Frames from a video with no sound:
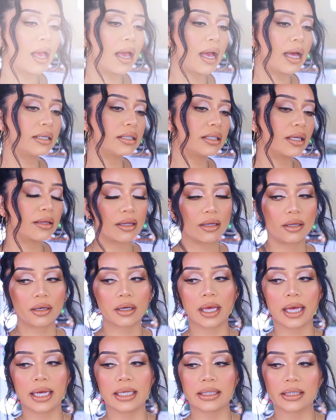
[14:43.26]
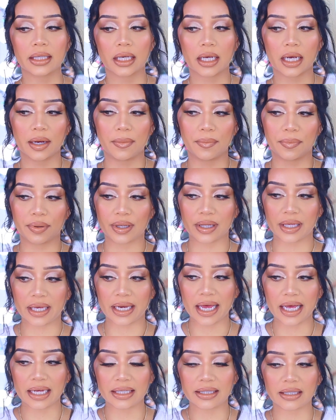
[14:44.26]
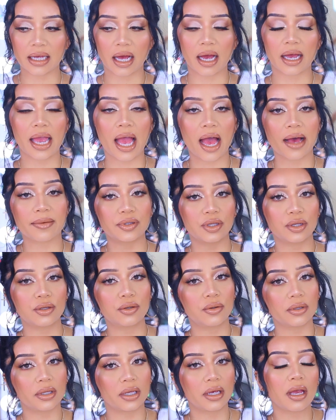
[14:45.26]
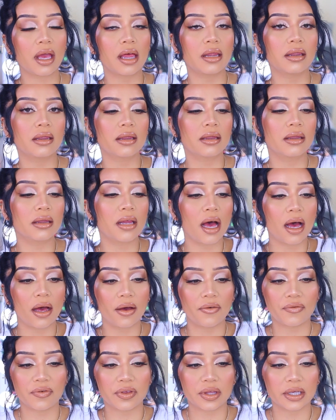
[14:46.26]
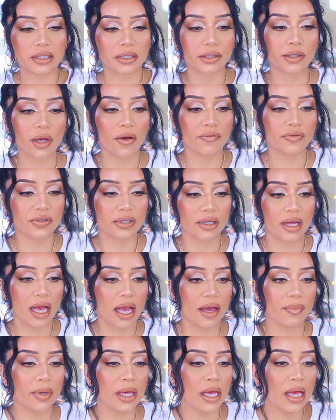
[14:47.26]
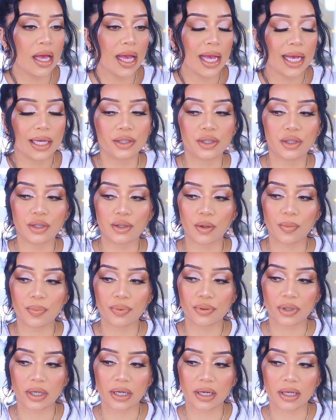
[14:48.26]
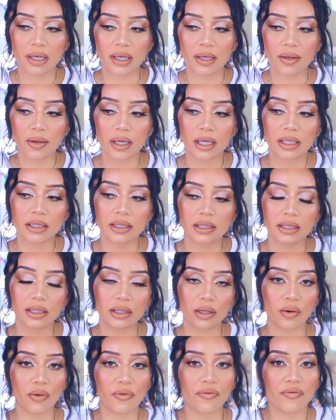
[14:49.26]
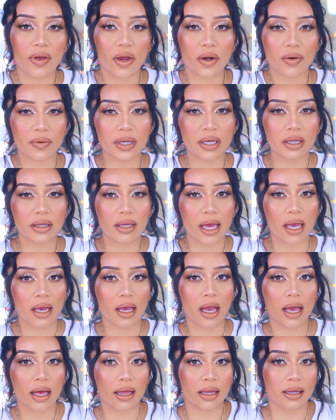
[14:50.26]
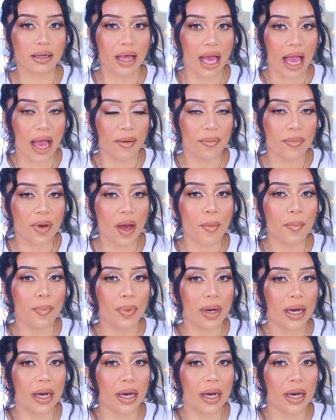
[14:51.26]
And the look is completed. I absolutely love this soft glam. It's so pretty. It's still very like glam,